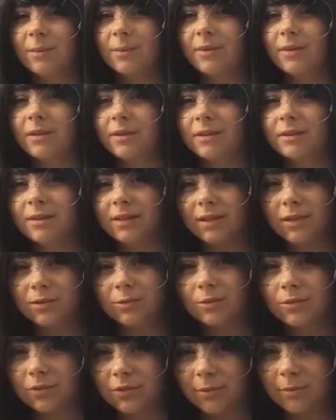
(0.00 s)
because these
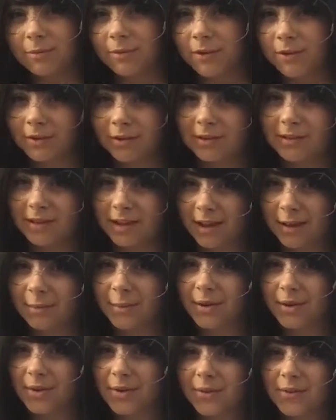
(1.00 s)
were from a long time
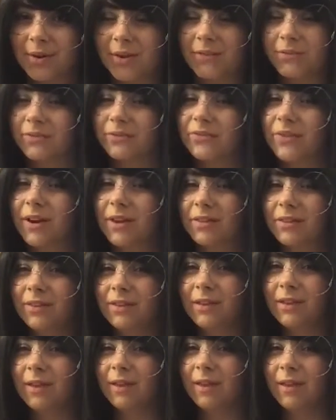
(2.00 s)
ago, and I finally